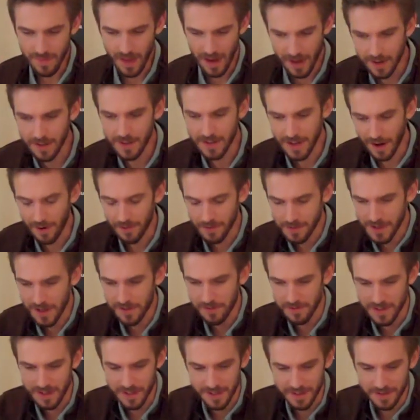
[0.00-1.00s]
and yeah, it was
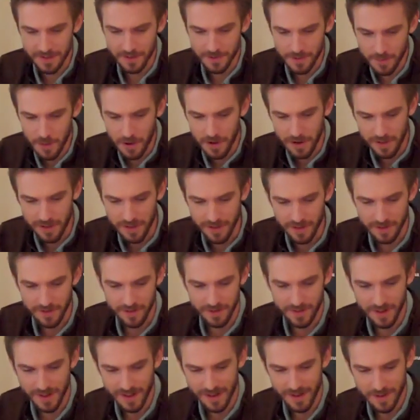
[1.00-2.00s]
definitely it was part of the
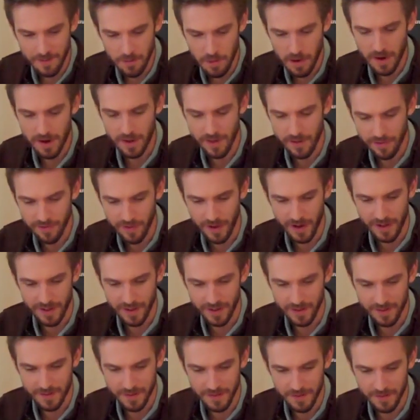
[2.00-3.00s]
part of the fun
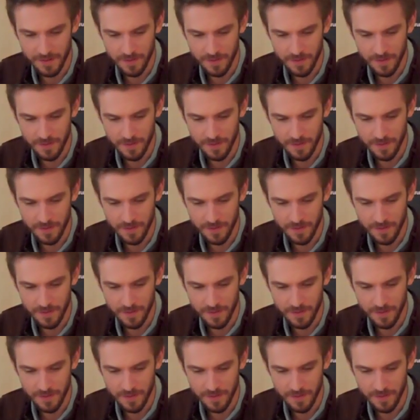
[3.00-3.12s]
of the